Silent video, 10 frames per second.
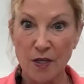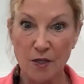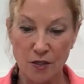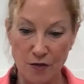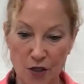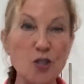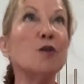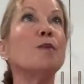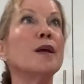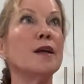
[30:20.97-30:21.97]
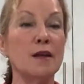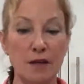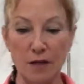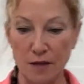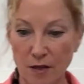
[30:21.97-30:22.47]
So this should
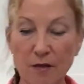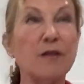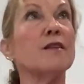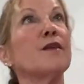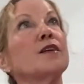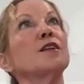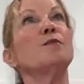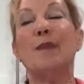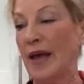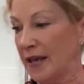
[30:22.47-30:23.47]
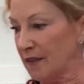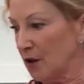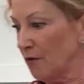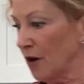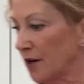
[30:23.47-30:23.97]
be I did bang the
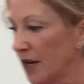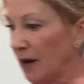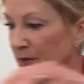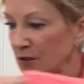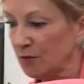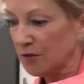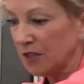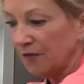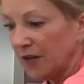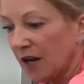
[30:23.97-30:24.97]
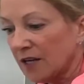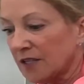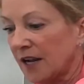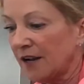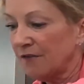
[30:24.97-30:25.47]
overhead camera, so we'll see if I knocked
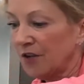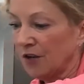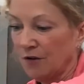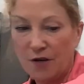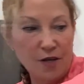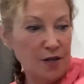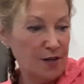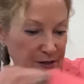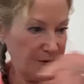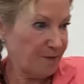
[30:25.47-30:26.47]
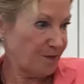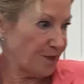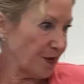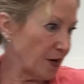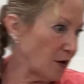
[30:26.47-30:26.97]
it out of you. And